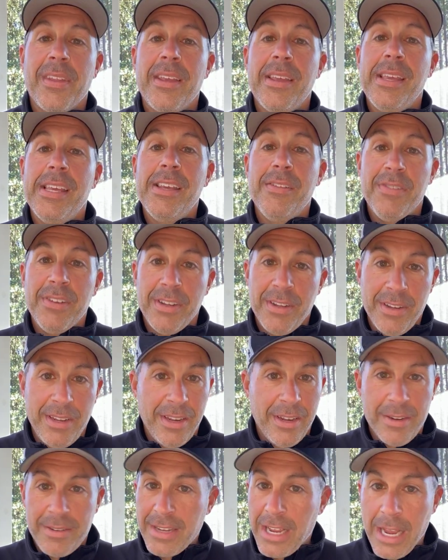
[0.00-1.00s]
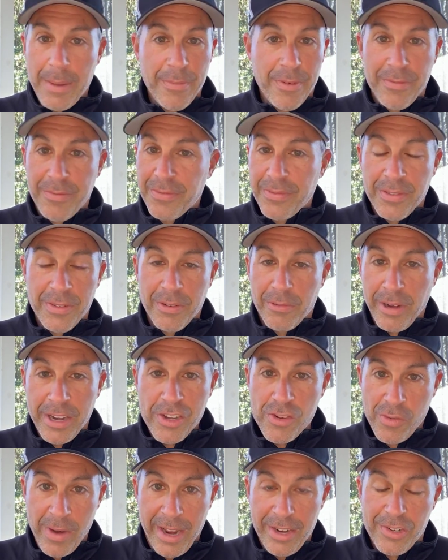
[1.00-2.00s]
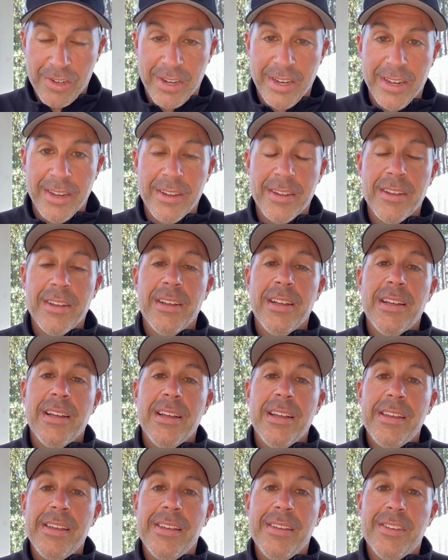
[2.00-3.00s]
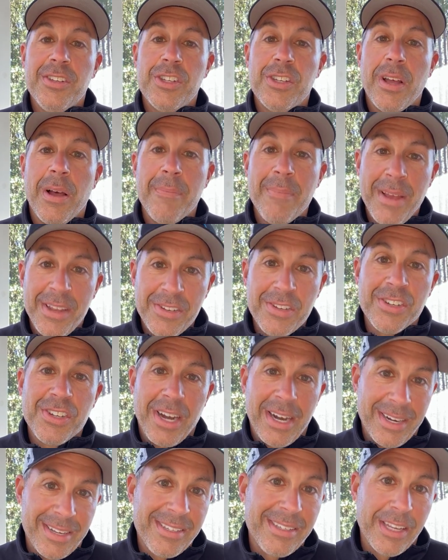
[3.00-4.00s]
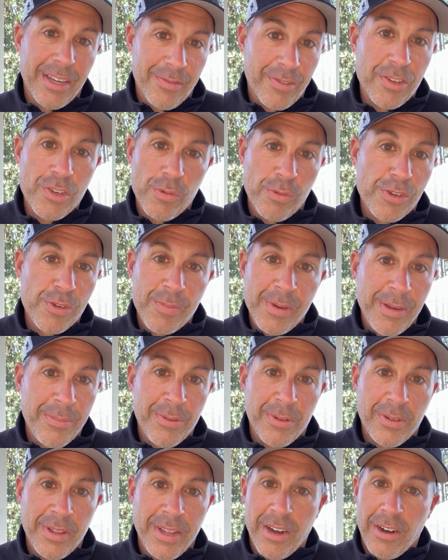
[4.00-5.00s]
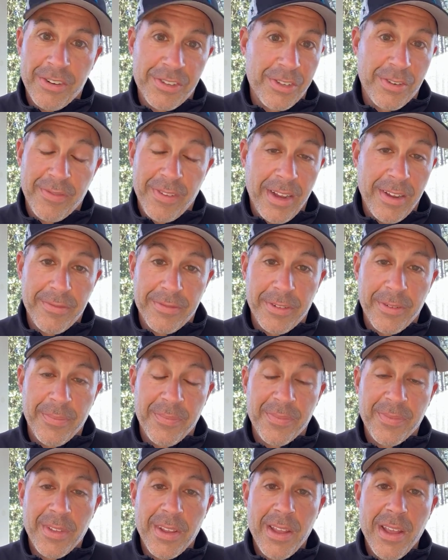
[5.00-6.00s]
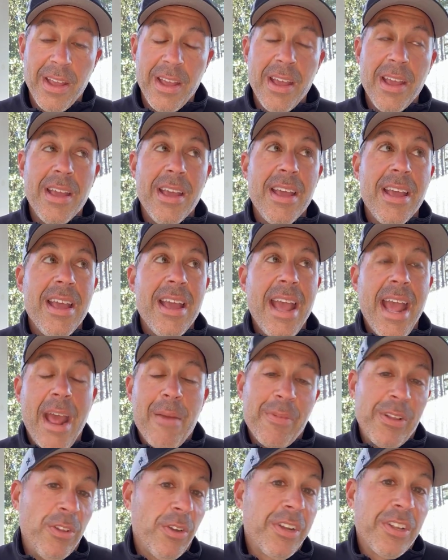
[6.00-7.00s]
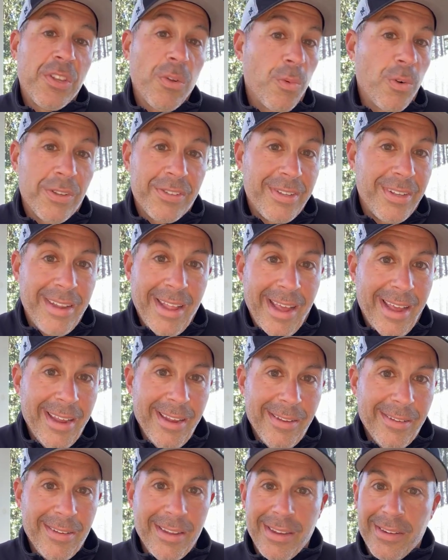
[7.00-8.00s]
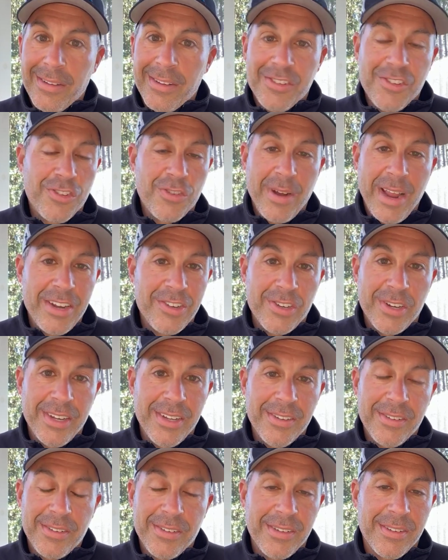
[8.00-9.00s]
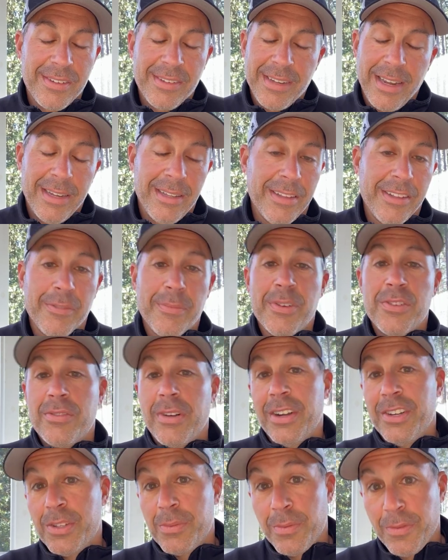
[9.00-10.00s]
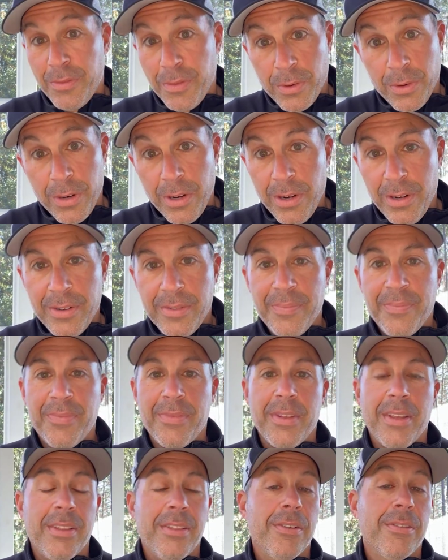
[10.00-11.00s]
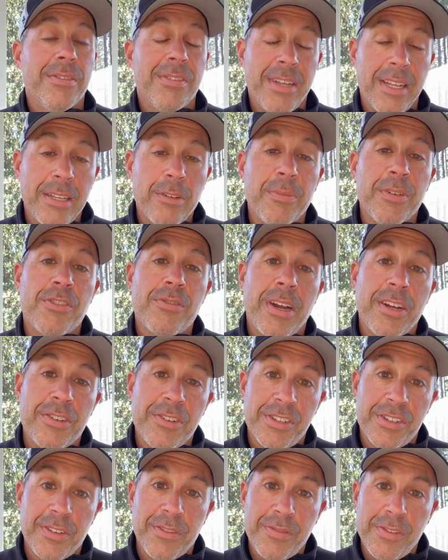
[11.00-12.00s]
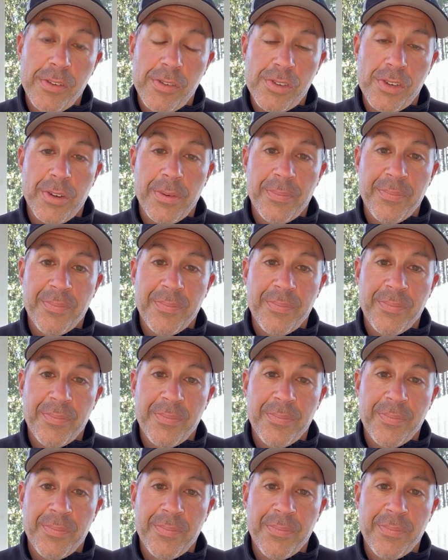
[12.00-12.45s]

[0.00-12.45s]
even in a time of great tragedy, is a message, honestly, of the Jewish people and our survival. And we look at the world today and its tragedies. Sadly, there have been tragedies before, and there sadly will be tragedies in the future.